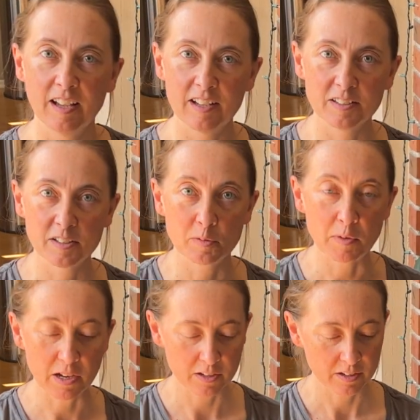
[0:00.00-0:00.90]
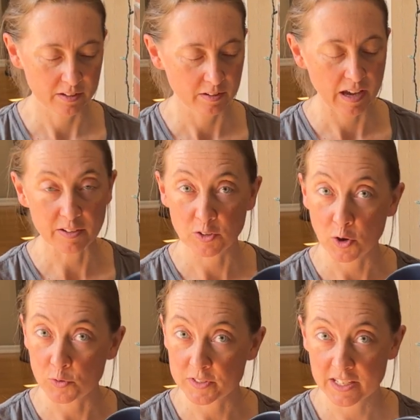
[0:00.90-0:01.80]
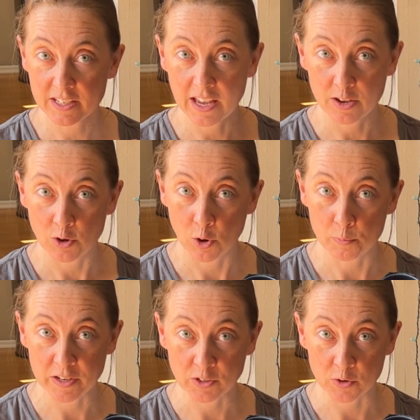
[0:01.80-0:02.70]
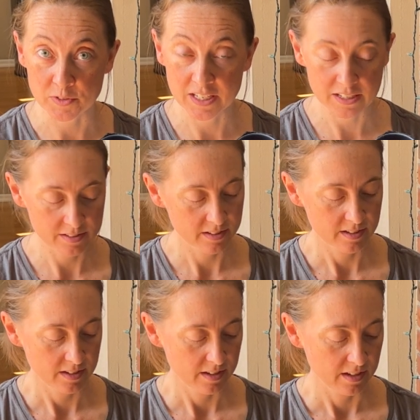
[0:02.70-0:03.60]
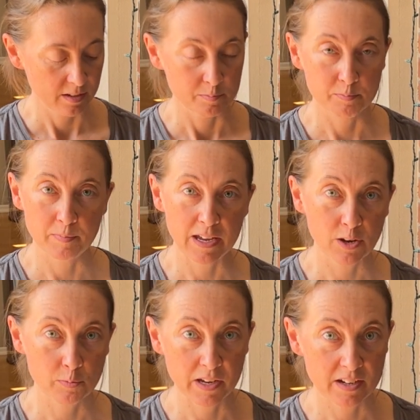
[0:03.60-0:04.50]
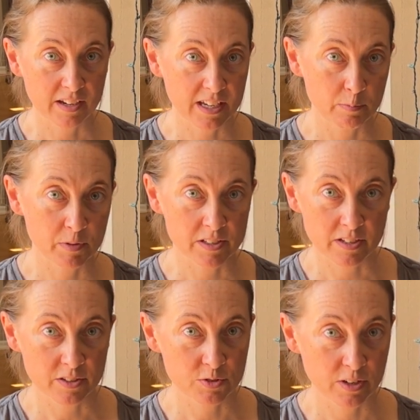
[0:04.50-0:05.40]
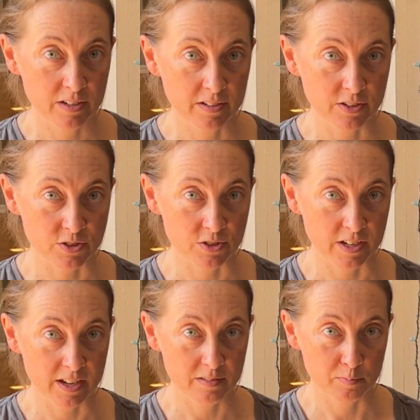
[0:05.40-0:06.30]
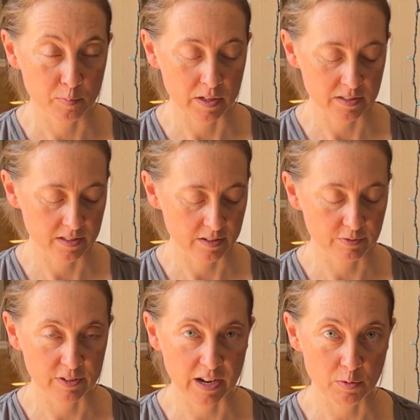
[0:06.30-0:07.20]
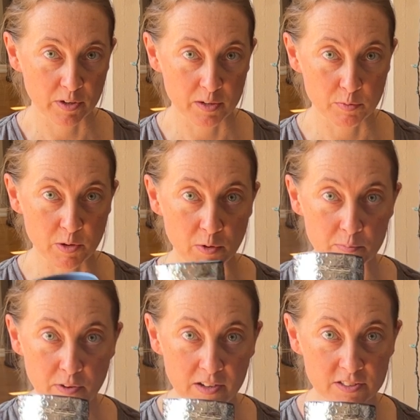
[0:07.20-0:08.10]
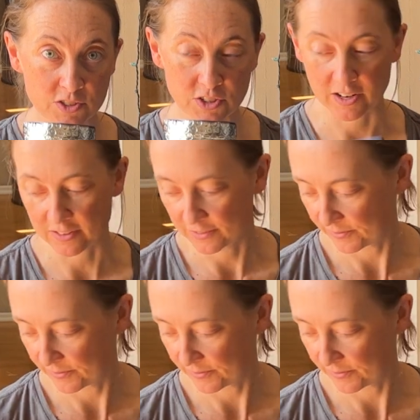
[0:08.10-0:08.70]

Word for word: A little mug and cozy, homemade cozy. May or may not keep this on the trail, not sure yet, but uh, for now we're gonna bring one mug to share.